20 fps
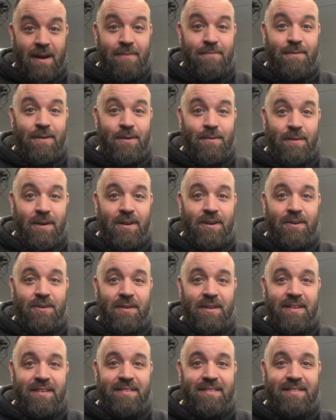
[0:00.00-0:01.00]
fun while you're
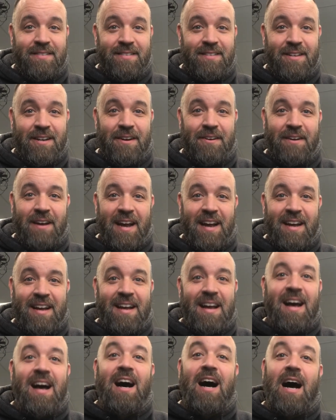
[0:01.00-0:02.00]
doing it. Okay.
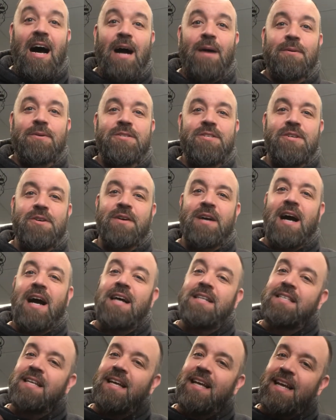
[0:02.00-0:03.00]
I will see you
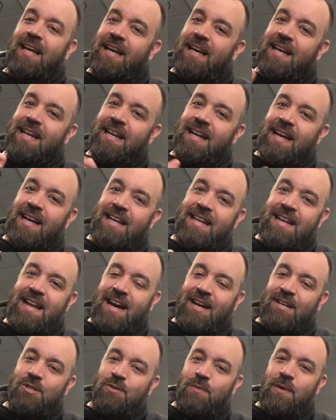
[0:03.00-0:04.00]
guys in
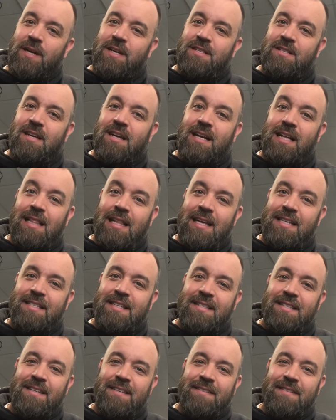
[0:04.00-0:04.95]
next week's classes.